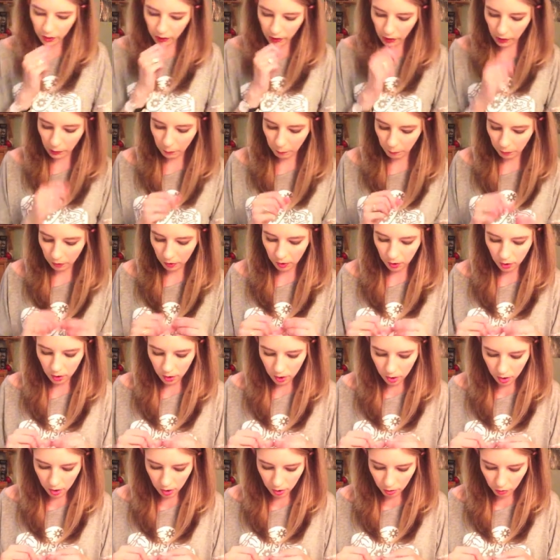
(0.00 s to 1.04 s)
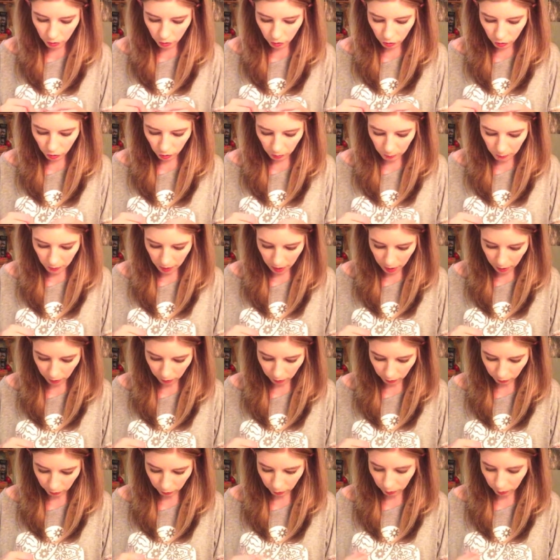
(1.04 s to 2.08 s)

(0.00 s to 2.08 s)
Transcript: going to keep it. It's just a matter of